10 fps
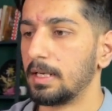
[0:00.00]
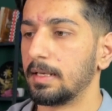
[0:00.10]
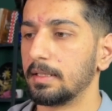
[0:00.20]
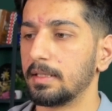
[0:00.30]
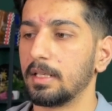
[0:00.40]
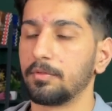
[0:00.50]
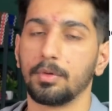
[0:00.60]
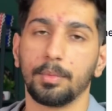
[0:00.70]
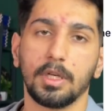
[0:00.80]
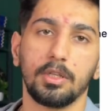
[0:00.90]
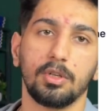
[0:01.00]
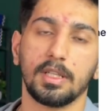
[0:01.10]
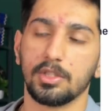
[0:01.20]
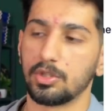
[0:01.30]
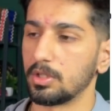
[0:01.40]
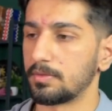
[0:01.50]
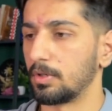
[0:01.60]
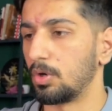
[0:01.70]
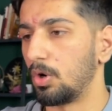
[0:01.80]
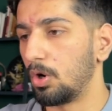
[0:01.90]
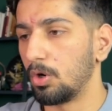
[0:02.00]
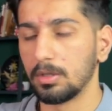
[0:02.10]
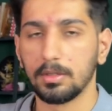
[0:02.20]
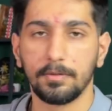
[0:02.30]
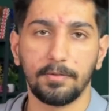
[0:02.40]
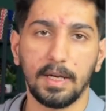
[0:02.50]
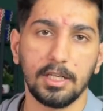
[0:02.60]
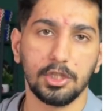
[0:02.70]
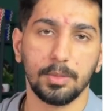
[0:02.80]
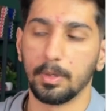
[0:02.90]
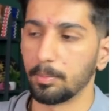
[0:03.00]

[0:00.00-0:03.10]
And then from here, you can search for all the fast shipping